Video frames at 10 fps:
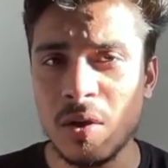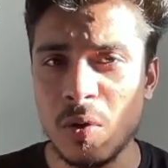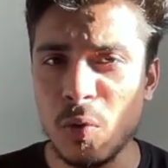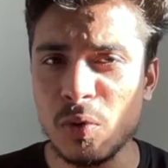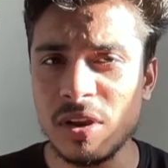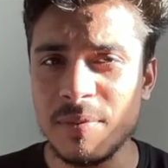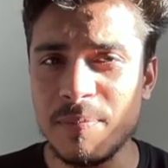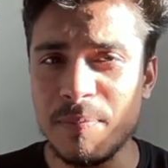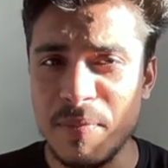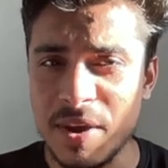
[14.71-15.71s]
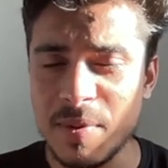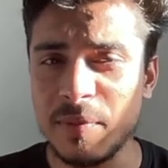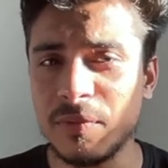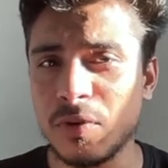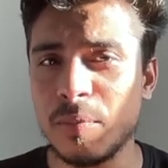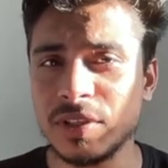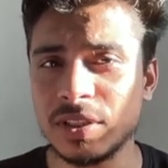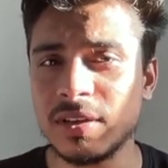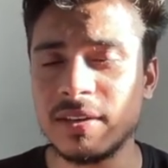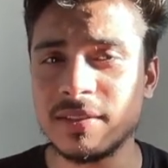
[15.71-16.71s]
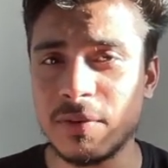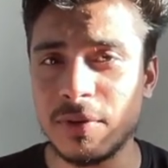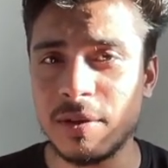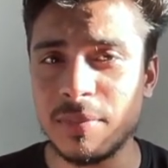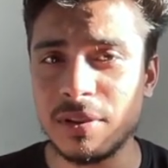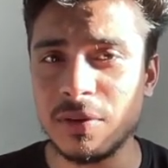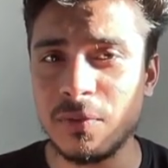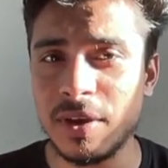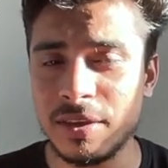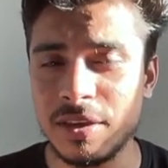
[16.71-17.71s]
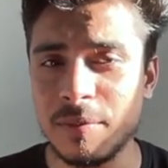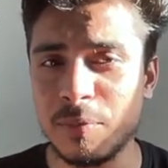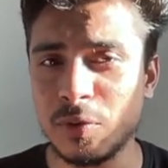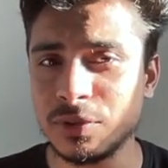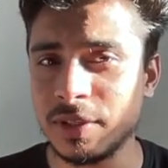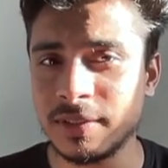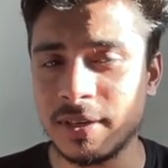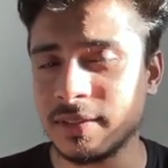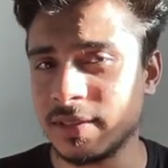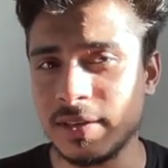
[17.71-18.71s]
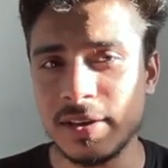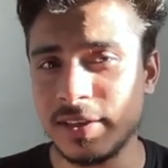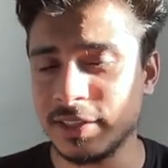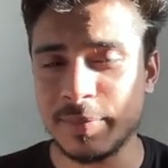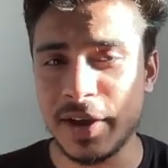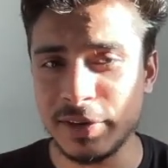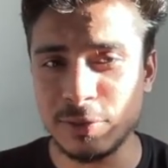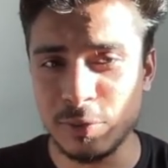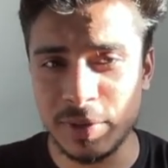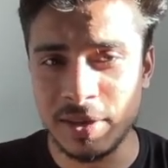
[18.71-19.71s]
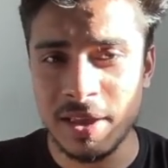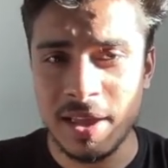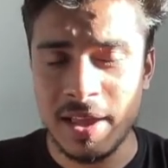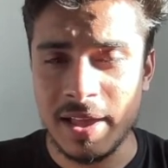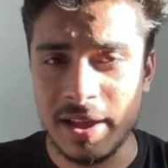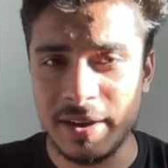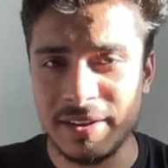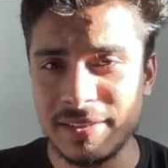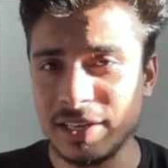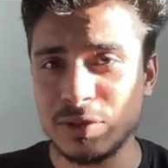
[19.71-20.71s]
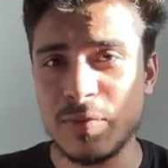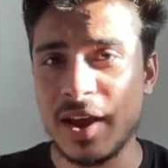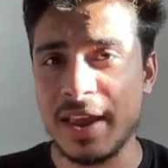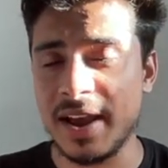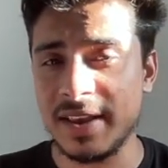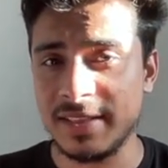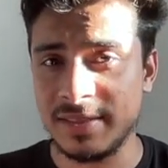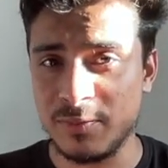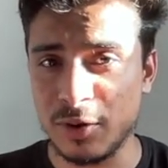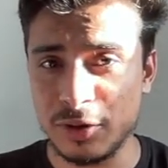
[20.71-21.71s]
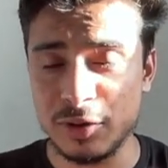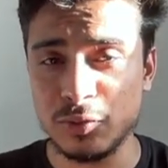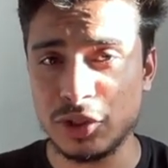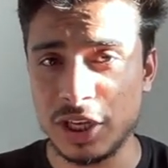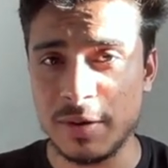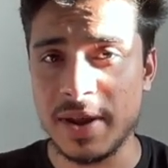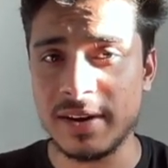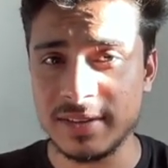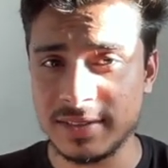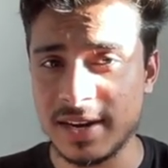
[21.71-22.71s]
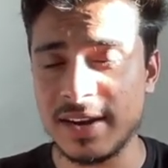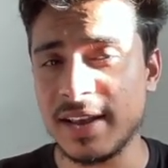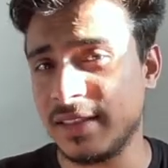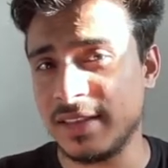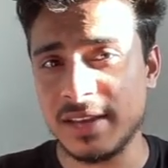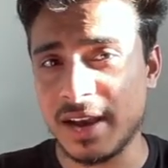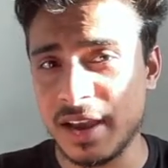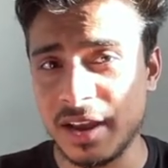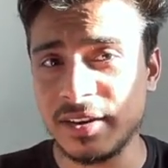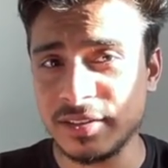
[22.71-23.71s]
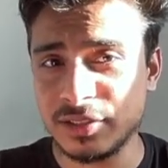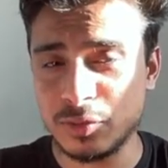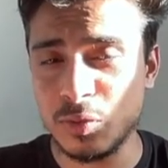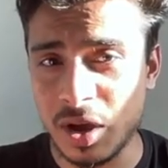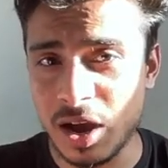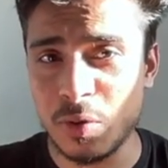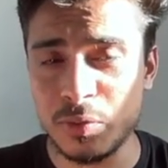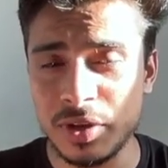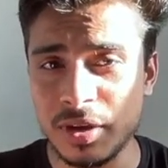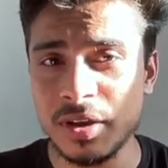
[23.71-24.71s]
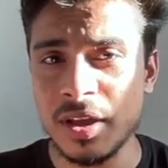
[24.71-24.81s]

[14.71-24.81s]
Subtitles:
only minimum information that is available, the way he approached this, it's really inspiring to me. And that's why I wanted to share my understanding. I think I understood how he